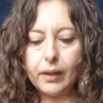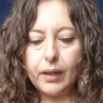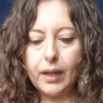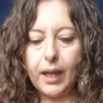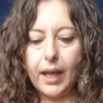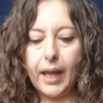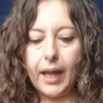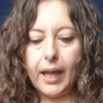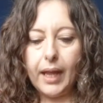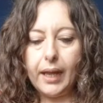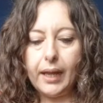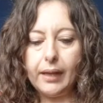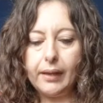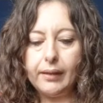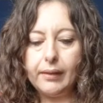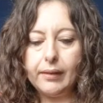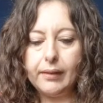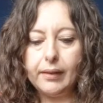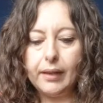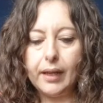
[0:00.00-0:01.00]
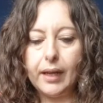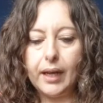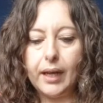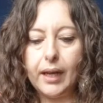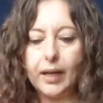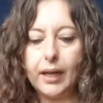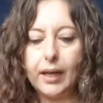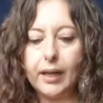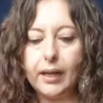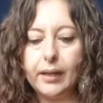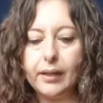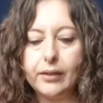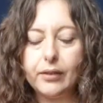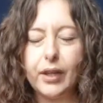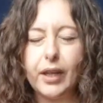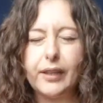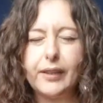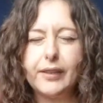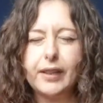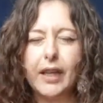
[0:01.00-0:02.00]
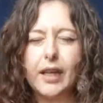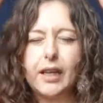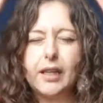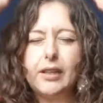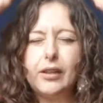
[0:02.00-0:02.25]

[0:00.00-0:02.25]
and so I saw,